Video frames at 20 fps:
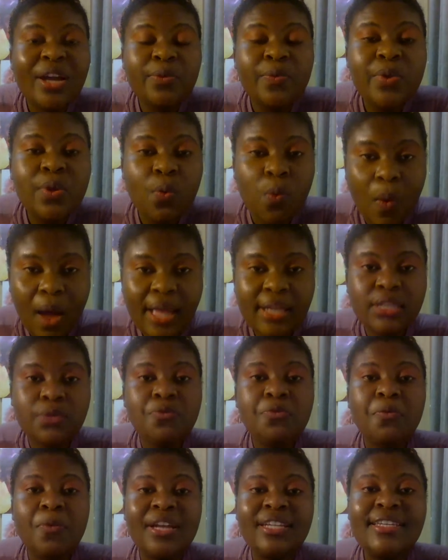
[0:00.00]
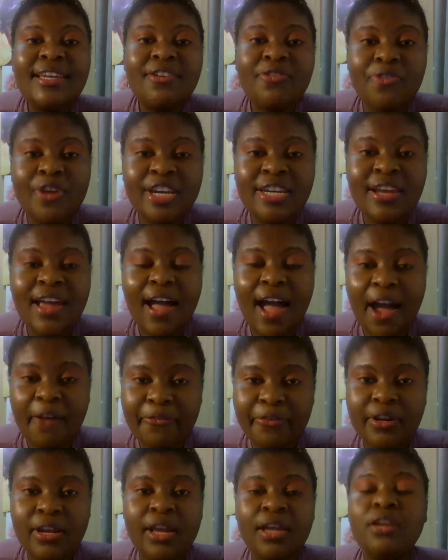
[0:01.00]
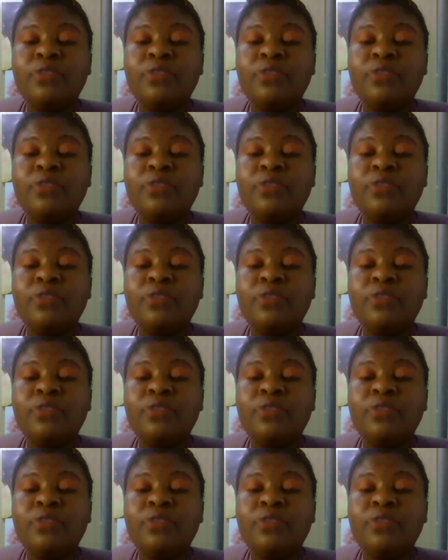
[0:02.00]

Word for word: what we want. We want a great Africa.